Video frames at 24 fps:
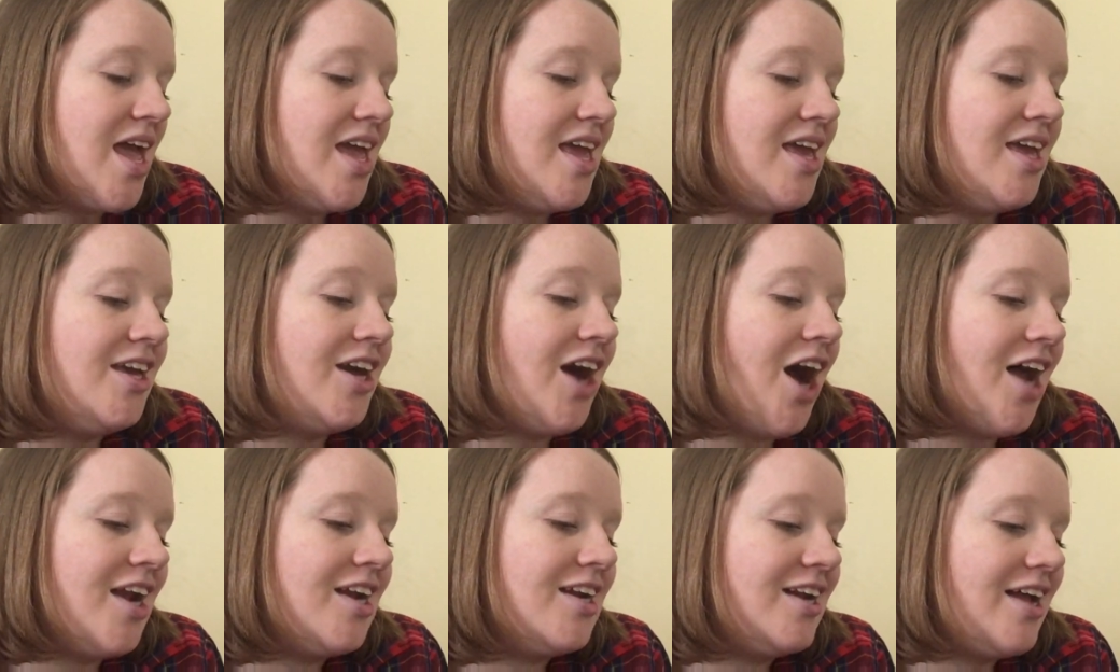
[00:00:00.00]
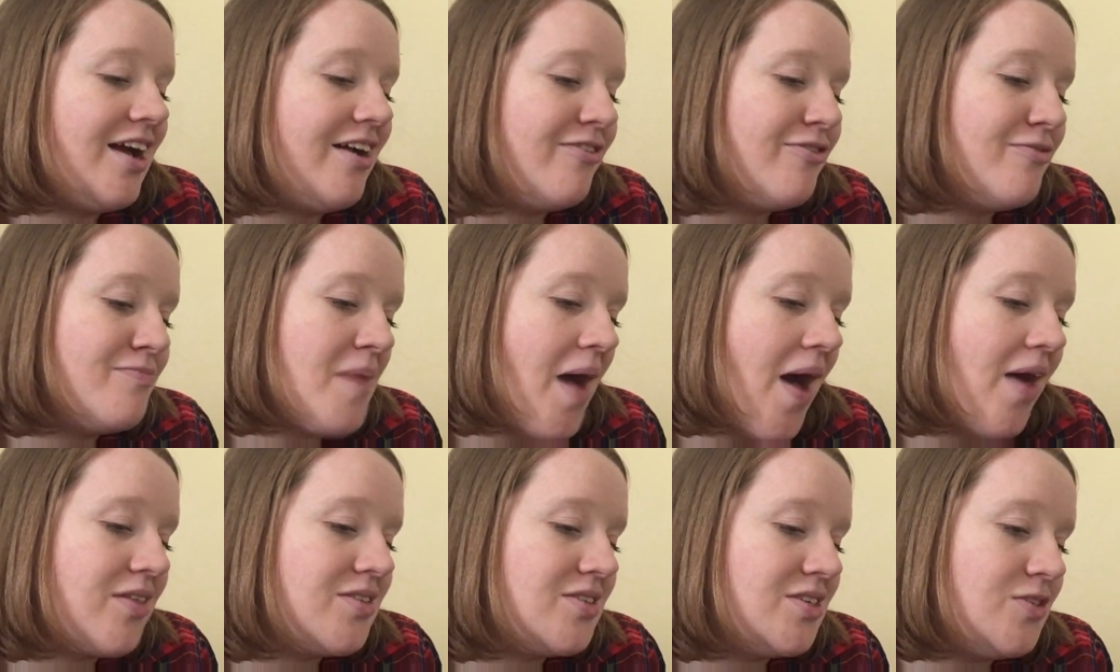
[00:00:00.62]
We got enough
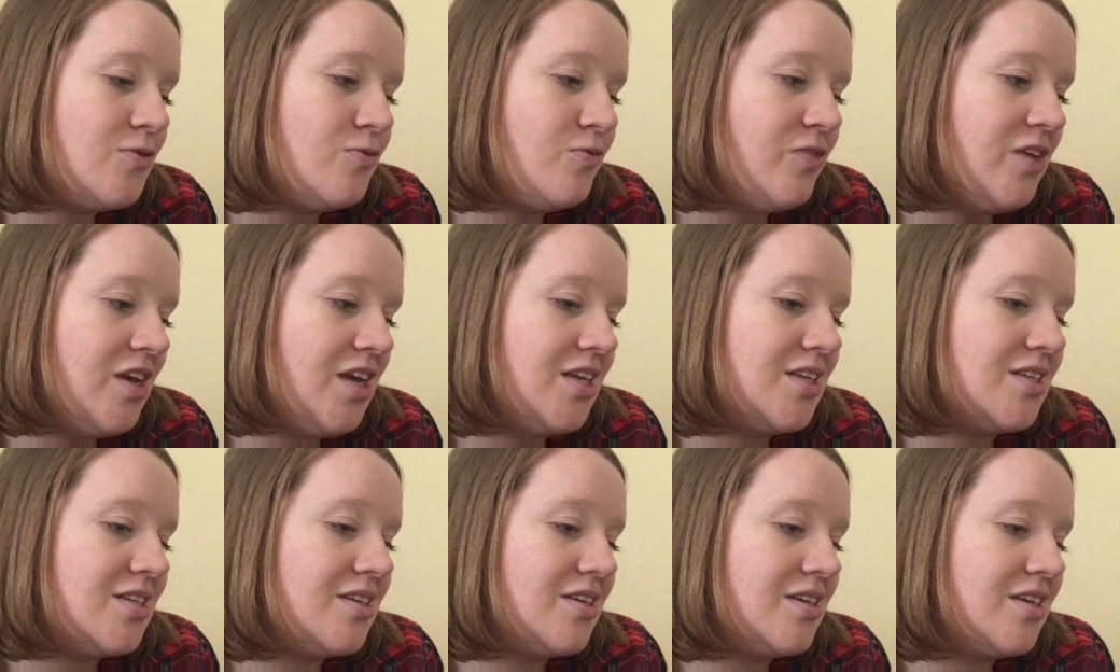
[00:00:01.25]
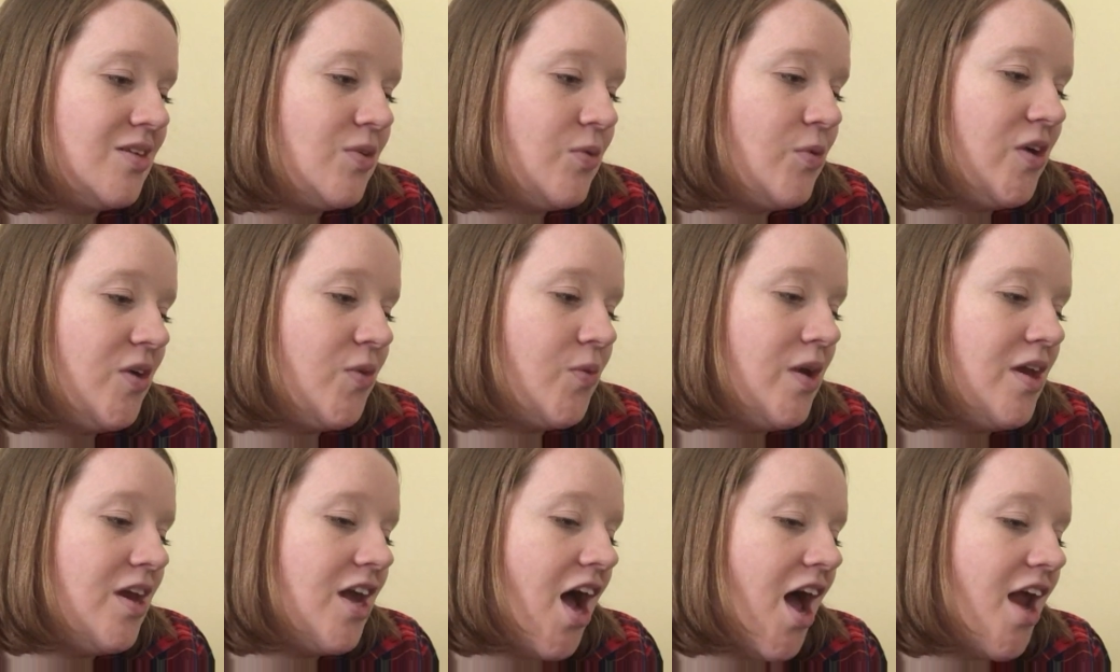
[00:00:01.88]
mouths to feed,
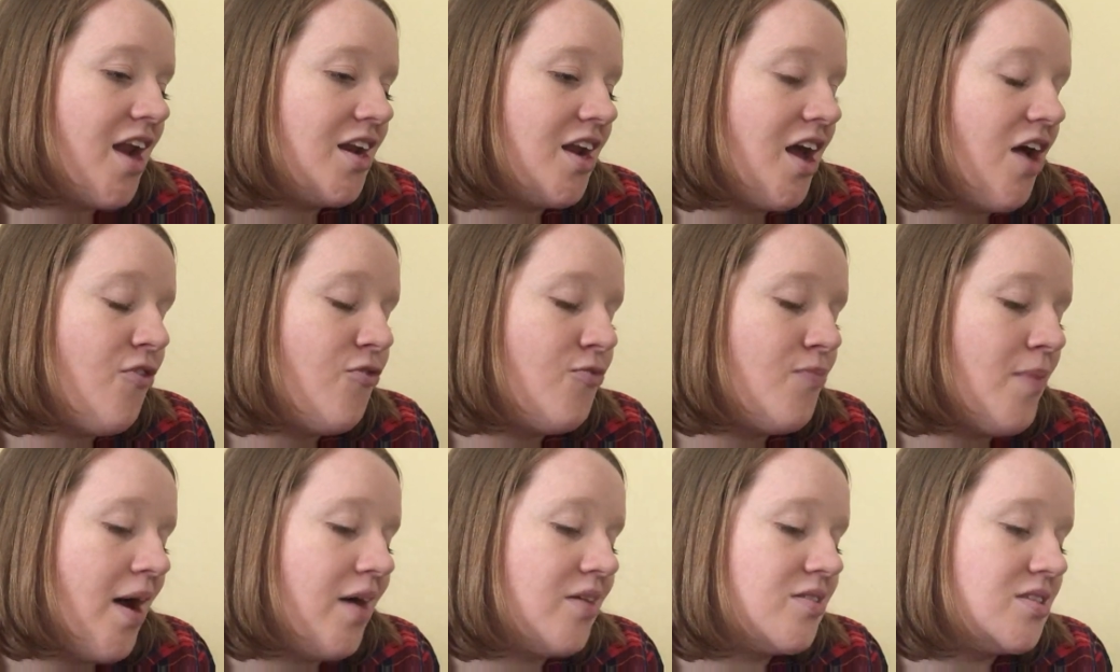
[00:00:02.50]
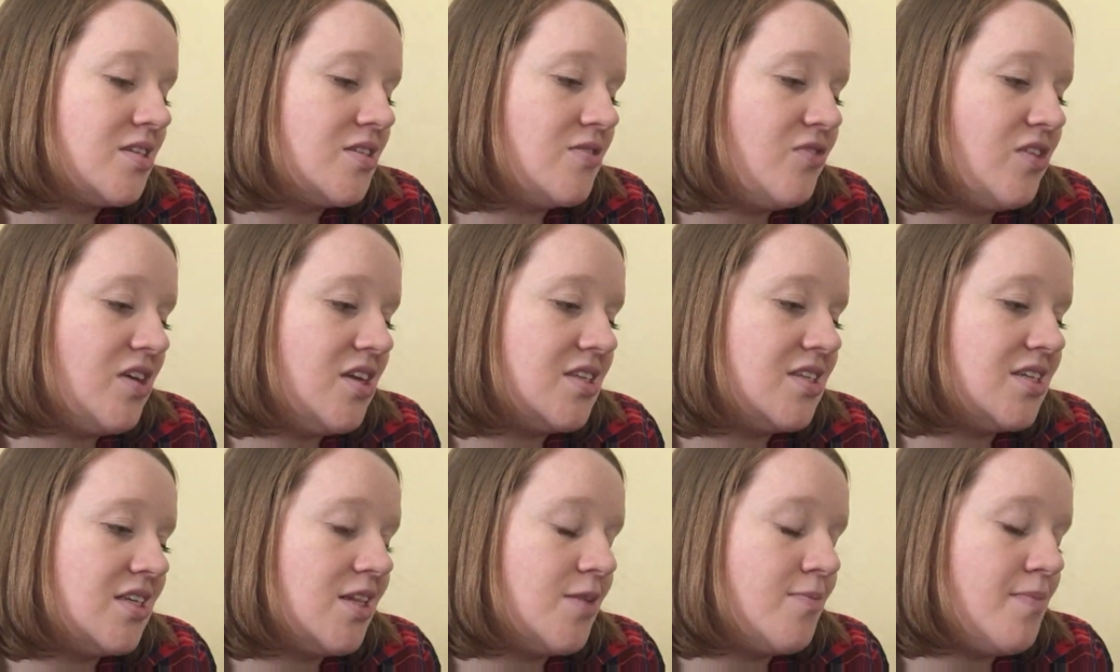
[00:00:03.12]

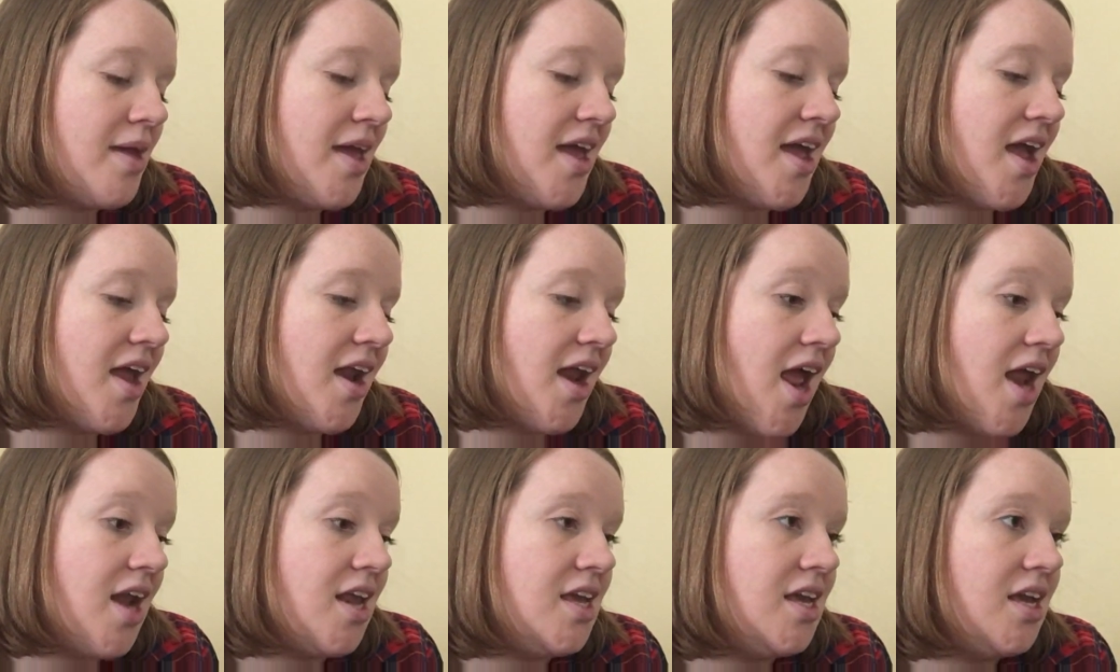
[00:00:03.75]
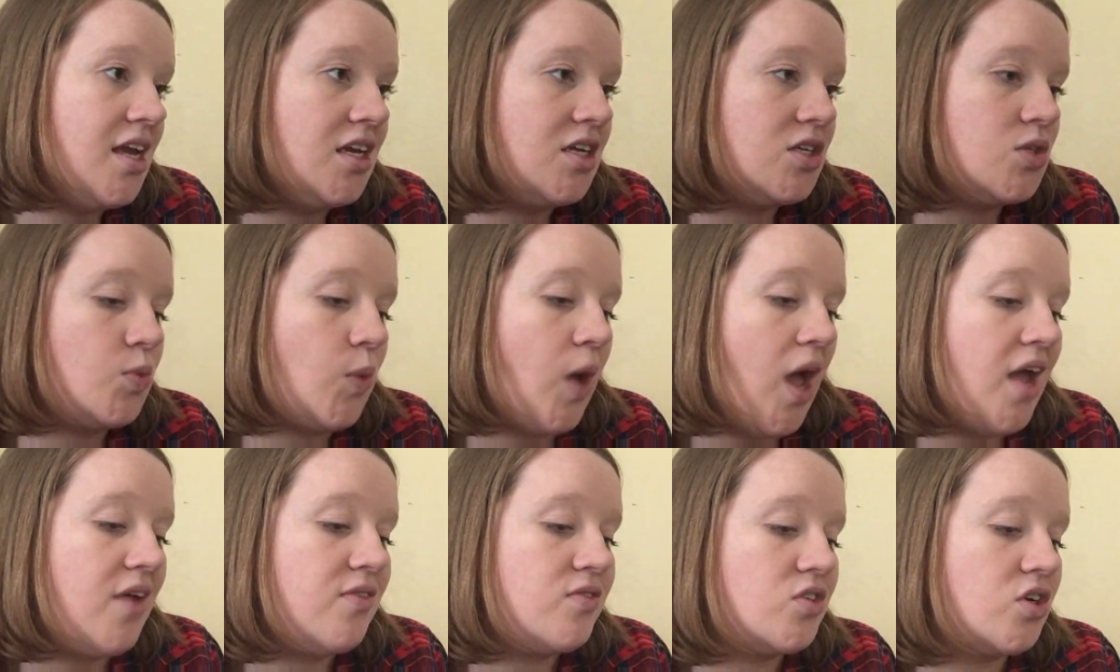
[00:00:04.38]
said the man, and he and his
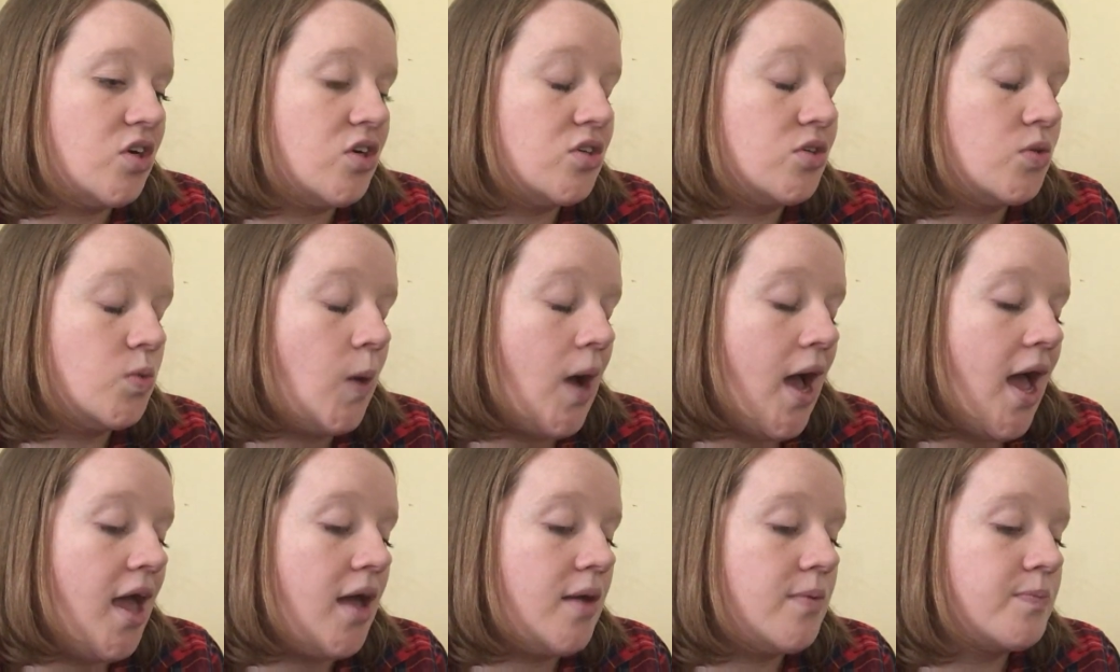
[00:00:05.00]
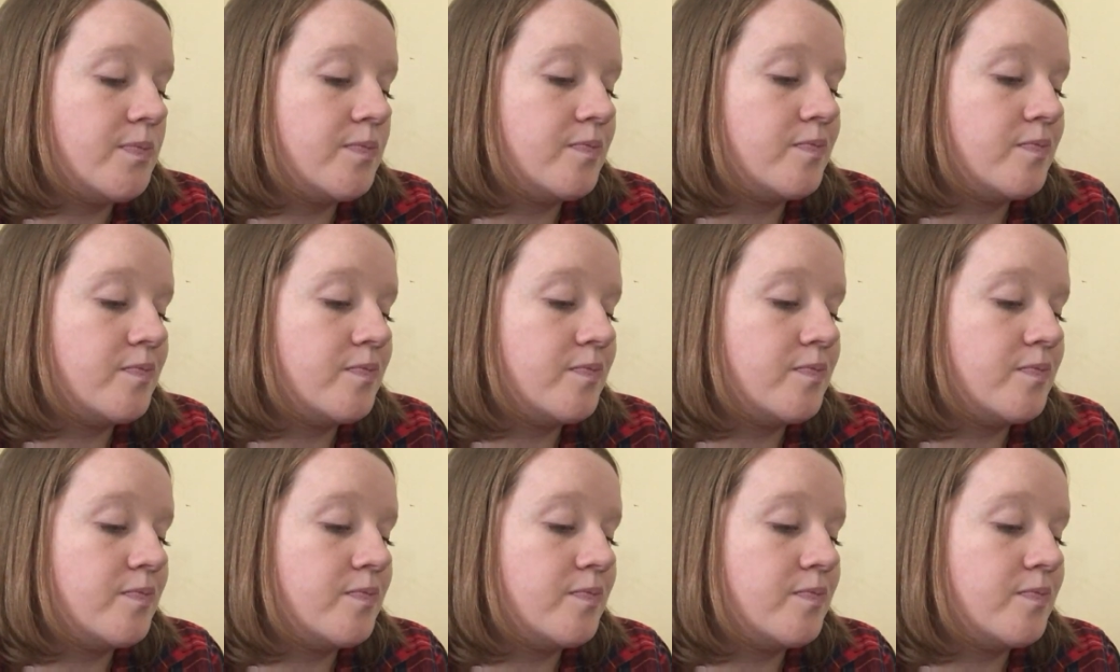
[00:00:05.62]
wife turned away.